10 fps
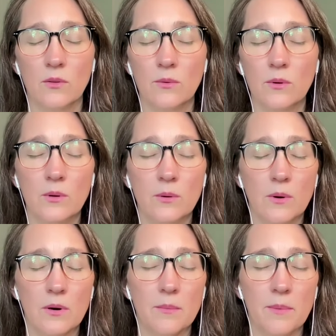through
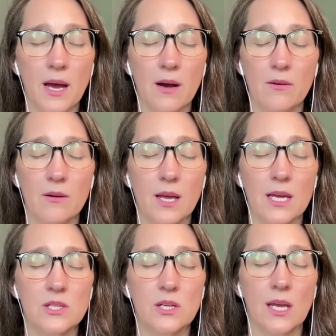or about
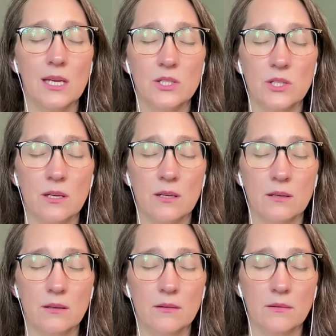education?